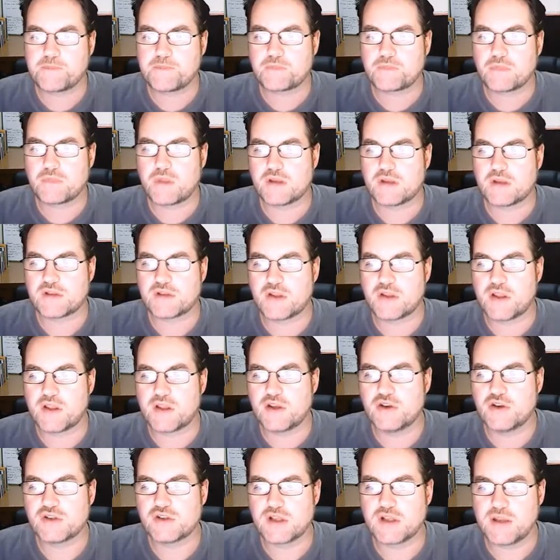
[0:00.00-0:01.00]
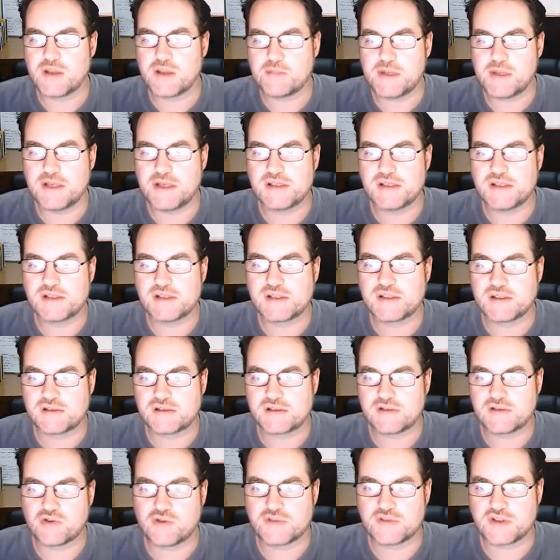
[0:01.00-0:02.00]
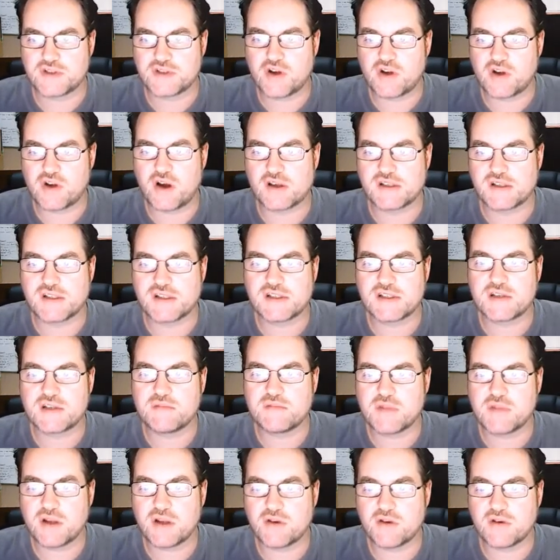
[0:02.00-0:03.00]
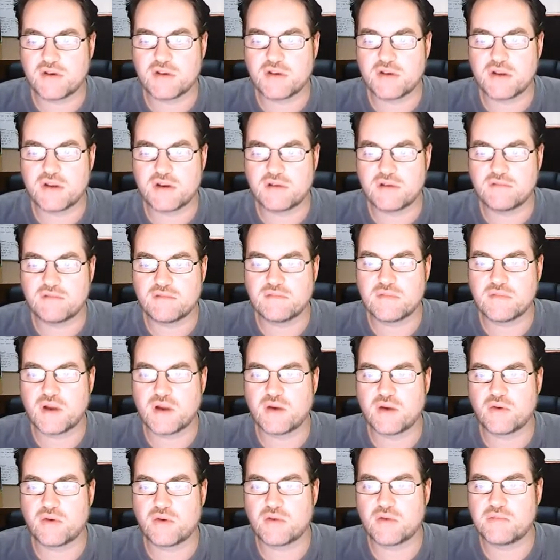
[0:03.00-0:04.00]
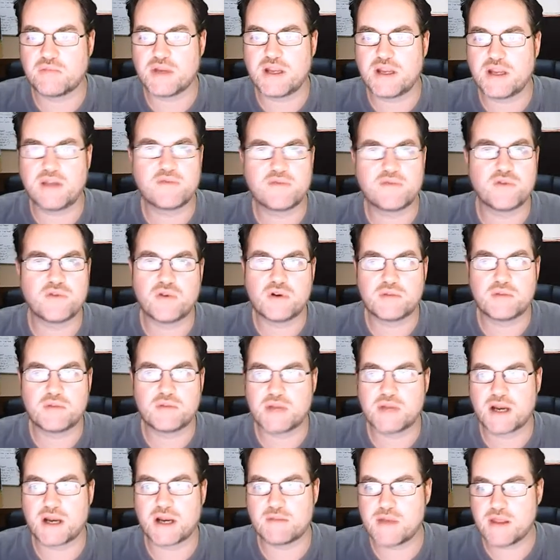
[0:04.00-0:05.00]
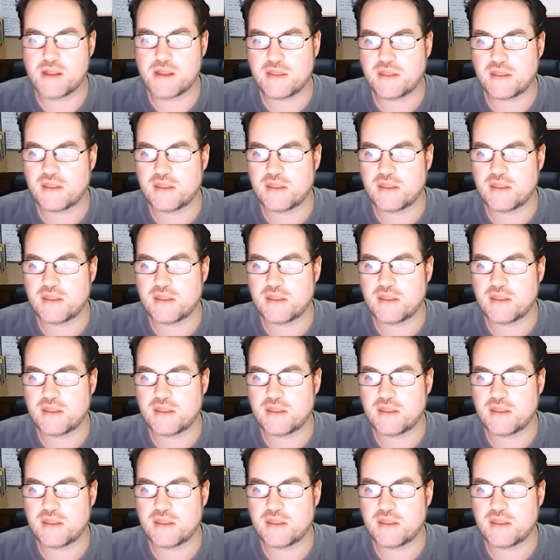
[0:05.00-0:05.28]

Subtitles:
So they're usually a bid sort of style system that are on bidding for about a month.